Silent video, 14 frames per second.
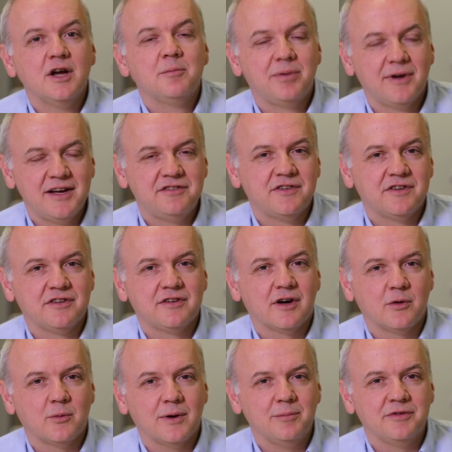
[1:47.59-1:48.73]
please visit our
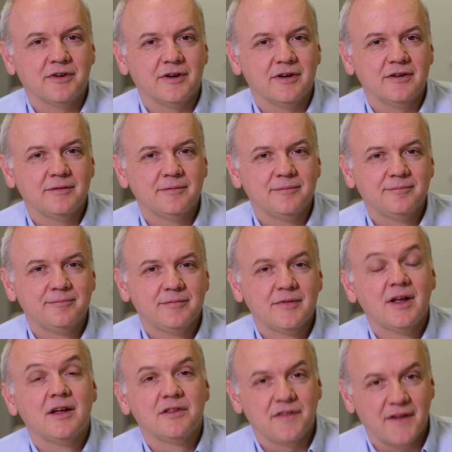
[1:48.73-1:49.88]
website.
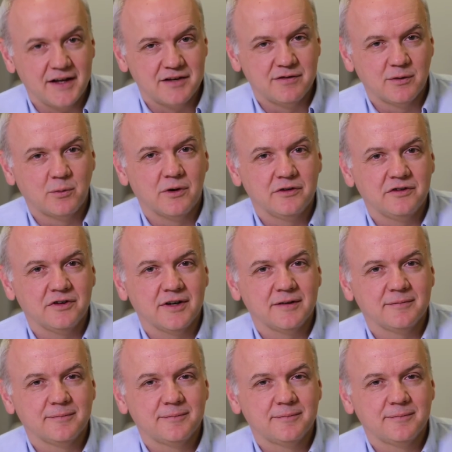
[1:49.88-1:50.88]
Thank you for watching.